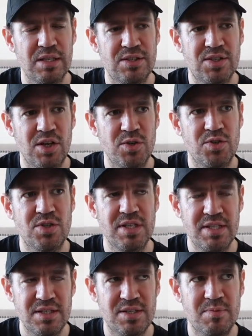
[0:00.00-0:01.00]
So
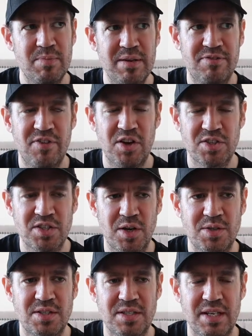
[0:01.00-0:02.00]
since me first
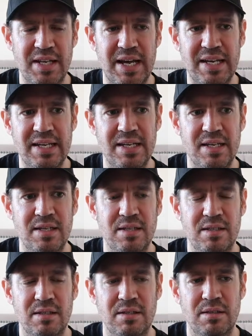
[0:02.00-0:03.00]
noticing that in
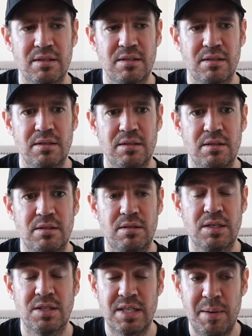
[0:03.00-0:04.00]

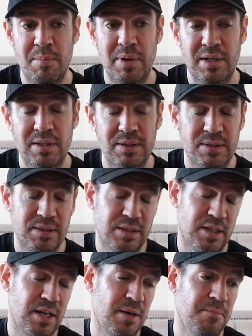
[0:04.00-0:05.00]
December,
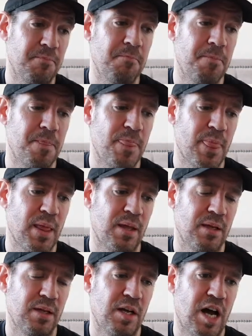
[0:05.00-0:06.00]
I've
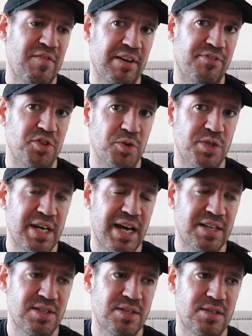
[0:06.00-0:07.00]
had a few
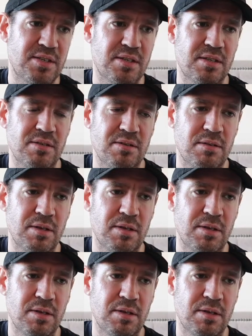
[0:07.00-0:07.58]
tests,